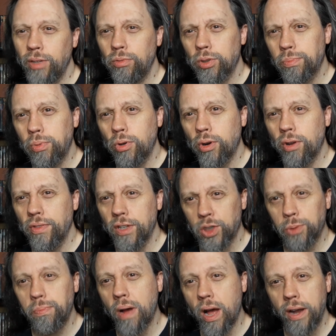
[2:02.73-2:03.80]
he was put on the
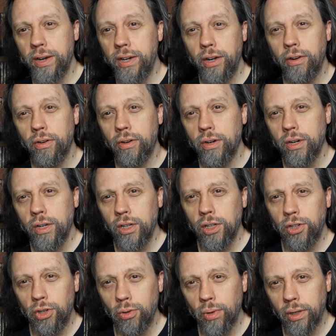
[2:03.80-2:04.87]
spot here
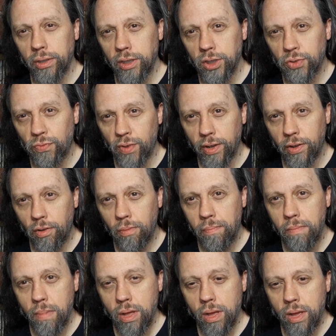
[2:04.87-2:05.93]
doing this
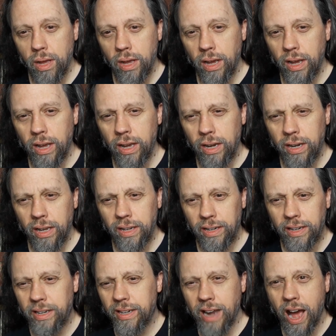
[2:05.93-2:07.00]
film, and
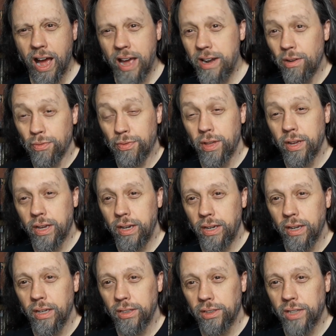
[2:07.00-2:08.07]
I I don't think he
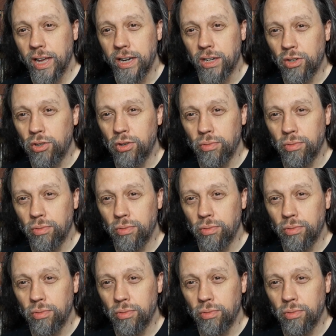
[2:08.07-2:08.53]
does that